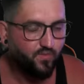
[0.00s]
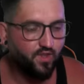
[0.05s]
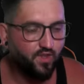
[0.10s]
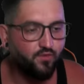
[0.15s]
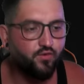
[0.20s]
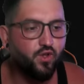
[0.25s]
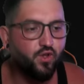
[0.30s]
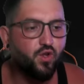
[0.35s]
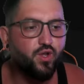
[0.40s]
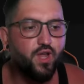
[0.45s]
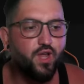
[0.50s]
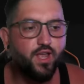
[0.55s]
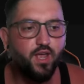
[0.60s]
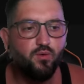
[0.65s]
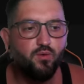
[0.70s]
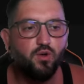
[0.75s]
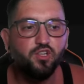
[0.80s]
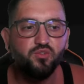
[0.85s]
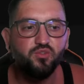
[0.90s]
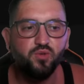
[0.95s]
If you look
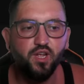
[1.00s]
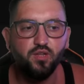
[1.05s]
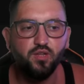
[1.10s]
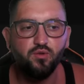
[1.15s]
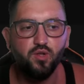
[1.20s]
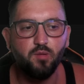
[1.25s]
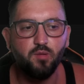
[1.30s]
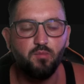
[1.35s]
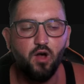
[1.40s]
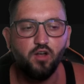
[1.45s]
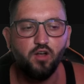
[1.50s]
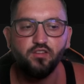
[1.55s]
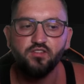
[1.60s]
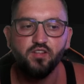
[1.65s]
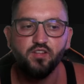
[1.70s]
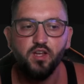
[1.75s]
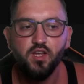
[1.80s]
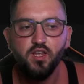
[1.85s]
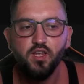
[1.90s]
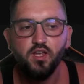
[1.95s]
again, once we get to the
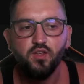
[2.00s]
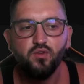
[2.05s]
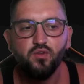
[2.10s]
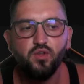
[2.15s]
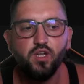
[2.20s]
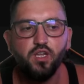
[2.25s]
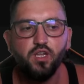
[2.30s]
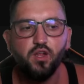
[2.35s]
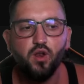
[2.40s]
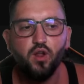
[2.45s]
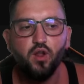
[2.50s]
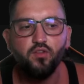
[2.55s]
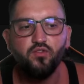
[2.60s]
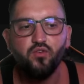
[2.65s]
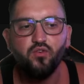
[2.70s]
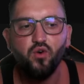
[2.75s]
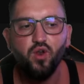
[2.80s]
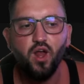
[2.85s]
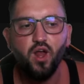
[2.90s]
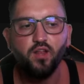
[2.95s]
boss, you need around
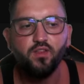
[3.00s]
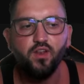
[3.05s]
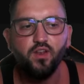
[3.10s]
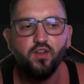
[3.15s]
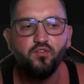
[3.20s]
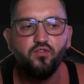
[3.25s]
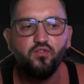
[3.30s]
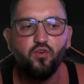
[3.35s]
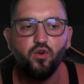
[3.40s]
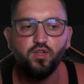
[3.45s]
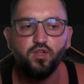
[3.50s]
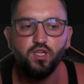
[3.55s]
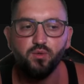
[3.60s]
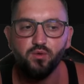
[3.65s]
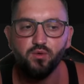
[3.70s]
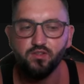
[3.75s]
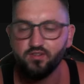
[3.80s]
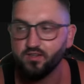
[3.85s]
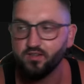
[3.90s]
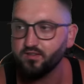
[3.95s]
440
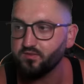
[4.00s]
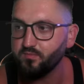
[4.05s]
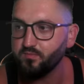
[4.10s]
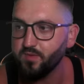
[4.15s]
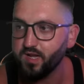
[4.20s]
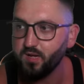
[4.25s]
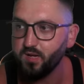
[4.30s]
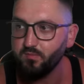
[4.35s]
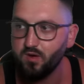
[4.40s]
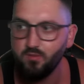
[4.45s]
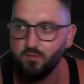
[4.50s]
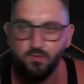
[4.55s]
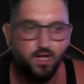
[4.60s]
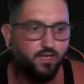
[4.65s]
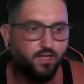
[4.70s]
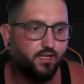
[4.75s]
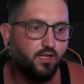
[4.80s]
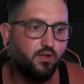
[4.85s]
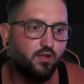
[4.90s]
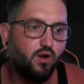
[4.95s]
resist minimum
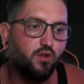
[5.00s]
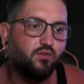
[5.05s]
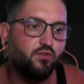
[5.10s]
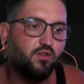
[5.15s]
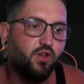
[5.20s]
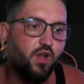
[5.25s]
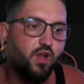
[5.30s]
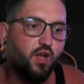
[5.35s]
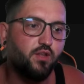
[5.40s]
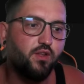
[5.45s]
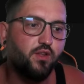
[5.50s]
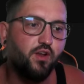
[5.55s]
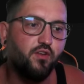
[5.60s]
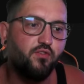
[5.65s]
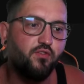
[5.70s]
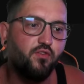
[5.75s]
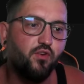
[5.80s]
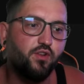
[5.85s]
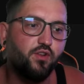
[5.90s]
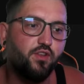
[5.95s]
and then around
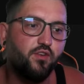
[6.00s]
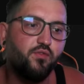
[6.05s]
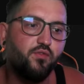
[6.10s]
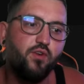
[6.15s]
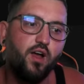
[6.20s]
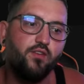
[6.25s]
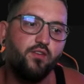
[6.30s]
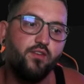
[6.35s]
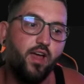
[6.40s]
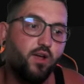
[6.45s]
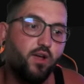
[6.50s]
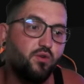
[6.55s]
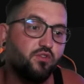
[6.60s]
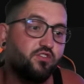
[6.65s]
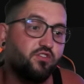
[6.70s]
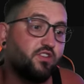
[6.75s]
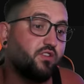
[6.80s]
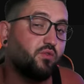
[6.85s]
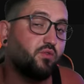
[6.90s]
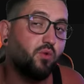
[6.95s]
345
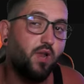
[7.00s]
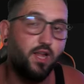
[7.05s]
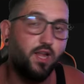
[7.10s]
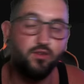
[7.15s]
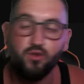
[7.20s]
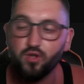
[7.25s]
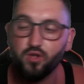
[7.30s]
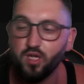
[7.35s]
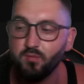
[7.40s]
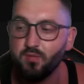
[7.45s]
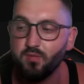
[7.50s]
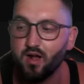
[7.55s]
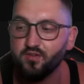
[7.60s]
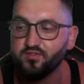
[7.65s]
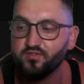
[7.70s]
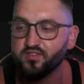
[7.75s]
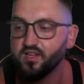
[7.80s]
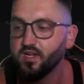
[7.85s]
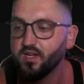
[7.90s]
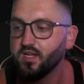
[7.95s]
accuracy to land your
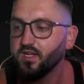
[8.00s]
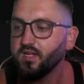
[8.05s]
debuffs